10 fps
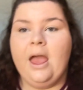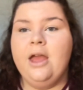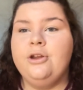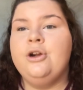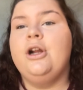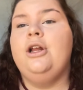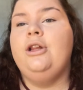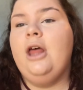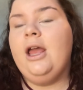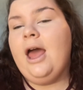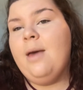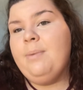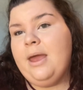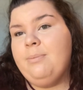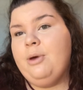and you're gonna look
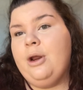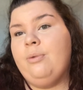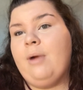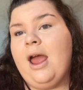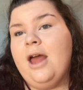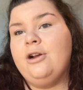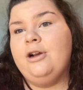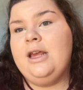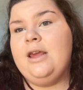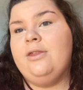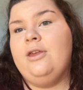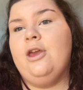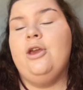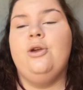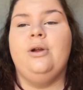up and put it right underneath
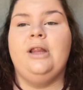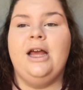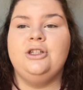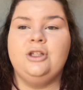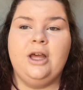your lash